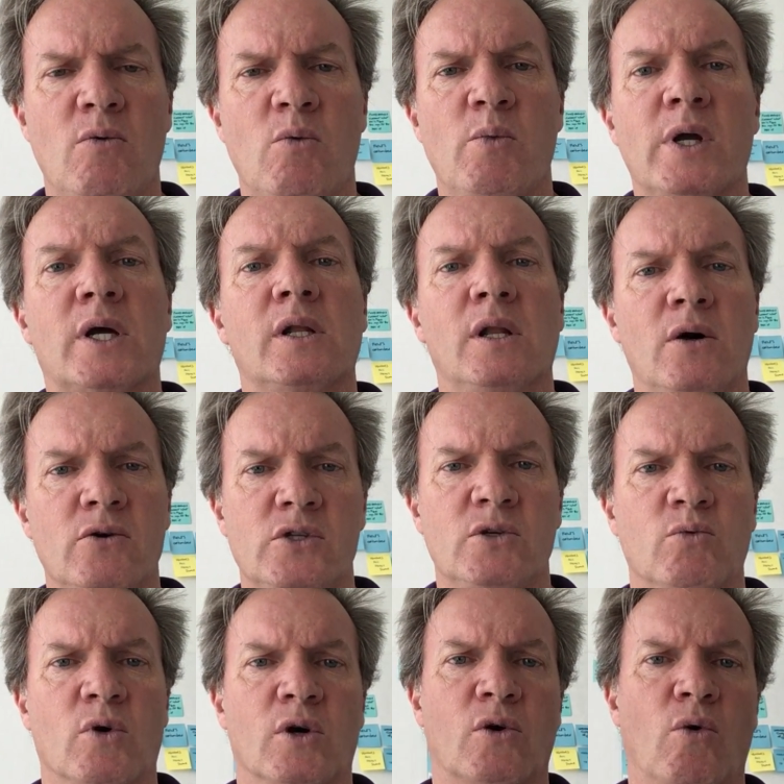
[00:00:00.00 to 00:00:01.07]
When we close the
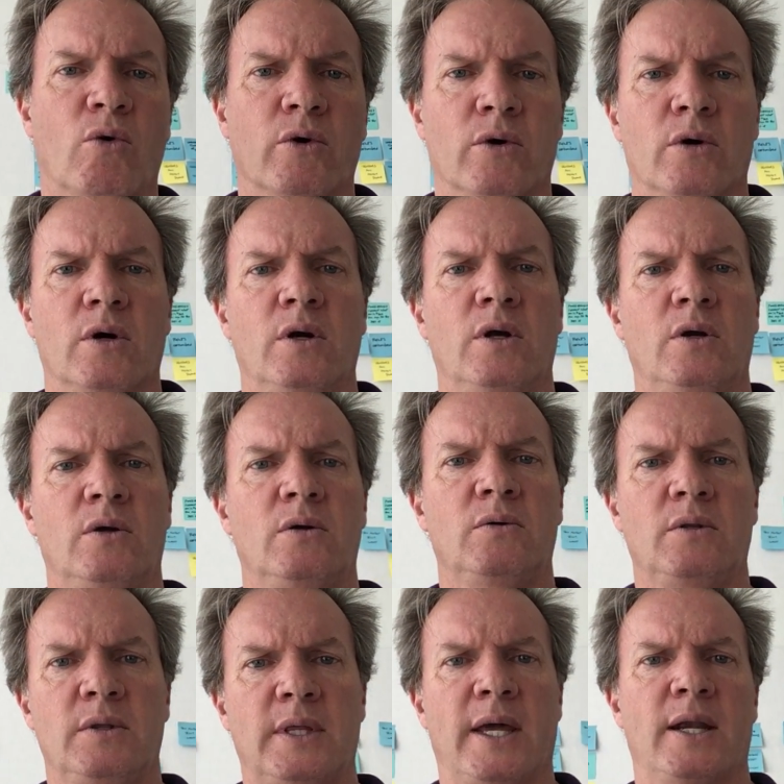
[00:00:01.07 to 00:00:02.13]
work order,
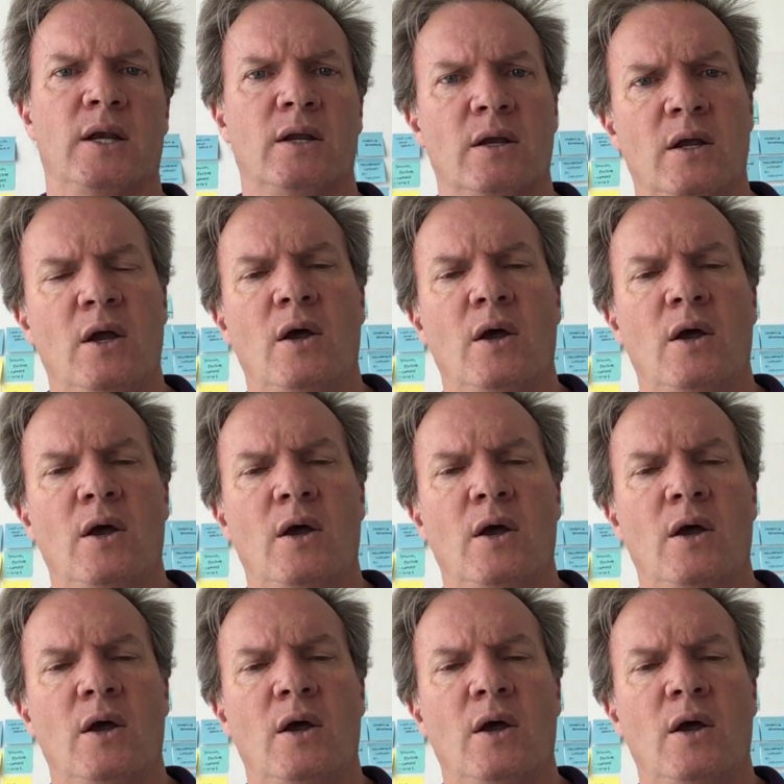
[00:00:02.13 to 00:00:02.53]
then